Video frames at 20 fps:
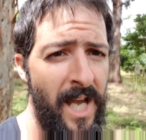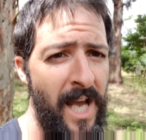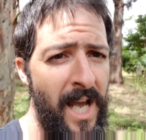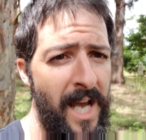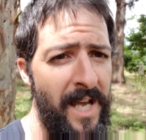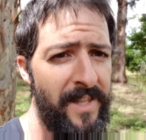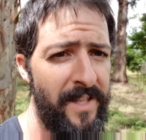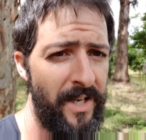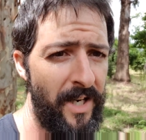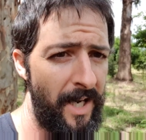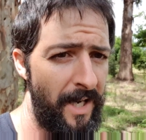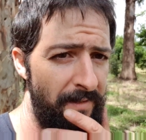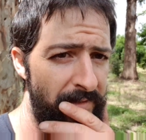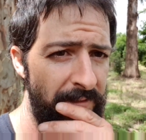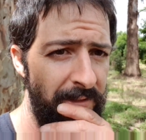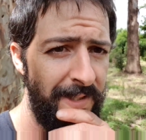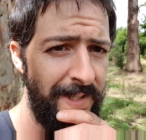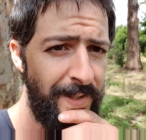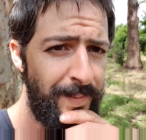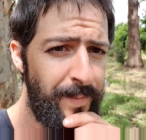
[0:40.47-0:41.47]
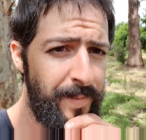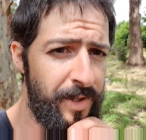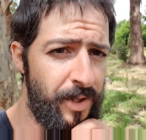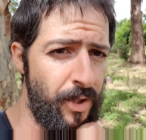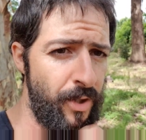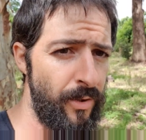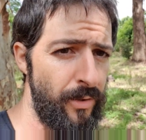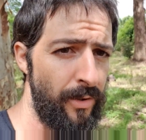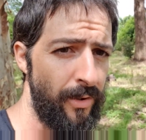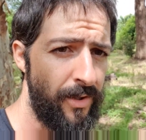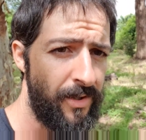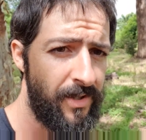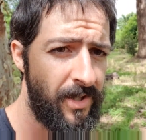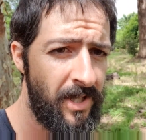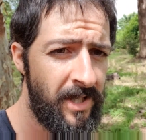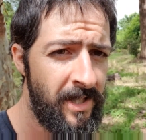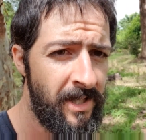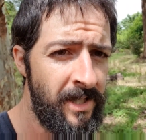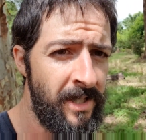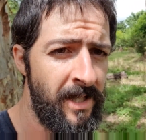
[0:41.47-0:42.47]
And then after it matures,
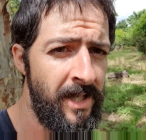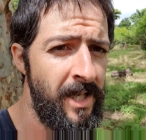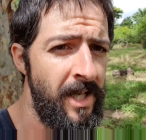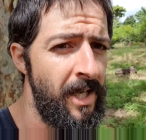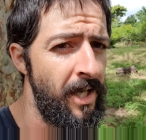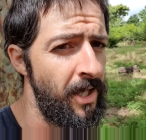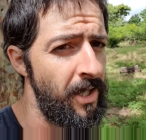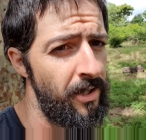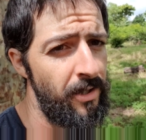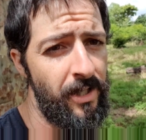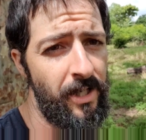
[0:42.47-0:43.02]
you